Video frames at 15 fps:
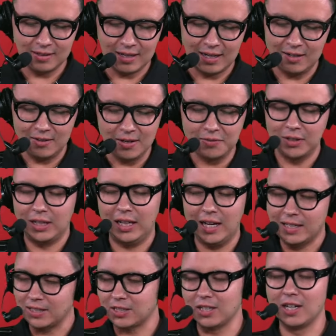I don't even
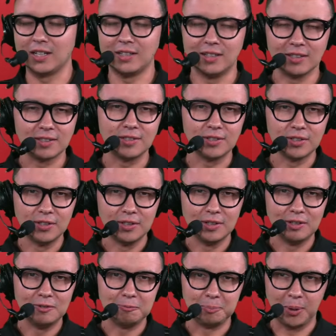like saying this,
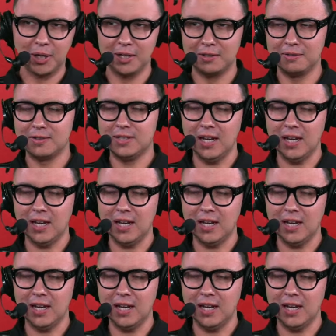but